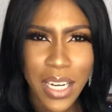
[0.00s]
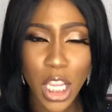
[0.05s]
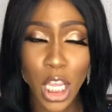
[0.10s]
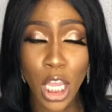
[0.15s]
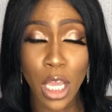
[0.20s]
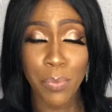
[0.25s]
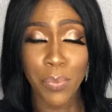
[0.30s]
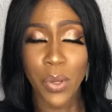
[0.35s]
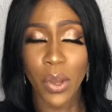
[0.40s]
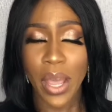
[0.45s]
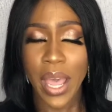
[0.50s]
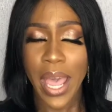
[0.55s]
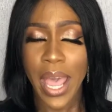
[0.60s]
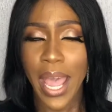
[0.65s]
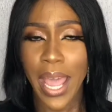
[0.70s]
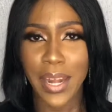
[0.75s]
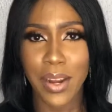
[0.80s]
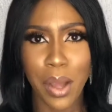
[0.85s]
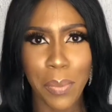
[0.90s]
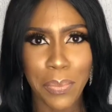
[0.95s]
keep your
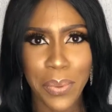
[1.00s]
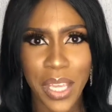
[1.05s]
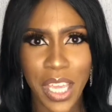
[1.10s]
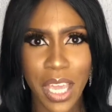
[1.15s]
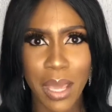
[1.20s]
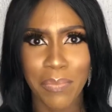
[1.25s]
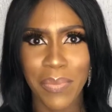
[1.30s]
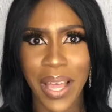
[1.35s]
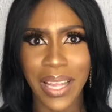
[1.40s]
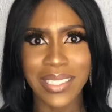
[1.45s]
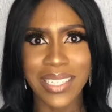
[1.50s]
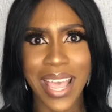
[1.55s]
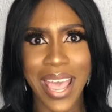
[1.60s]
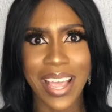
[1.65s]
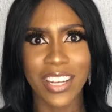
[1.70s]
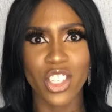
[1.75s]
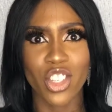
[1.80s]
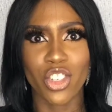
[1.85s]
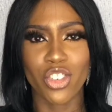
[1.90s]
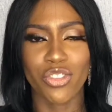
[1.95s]
head up, keep that head
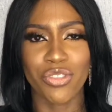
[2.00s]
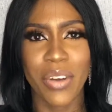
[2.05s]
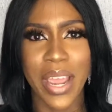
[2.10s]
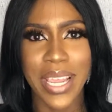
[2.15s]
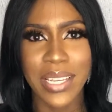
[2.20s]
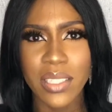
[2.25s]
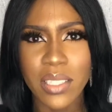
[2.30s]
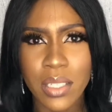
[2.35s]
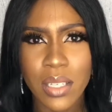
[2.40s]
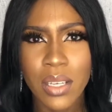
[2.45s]
straight,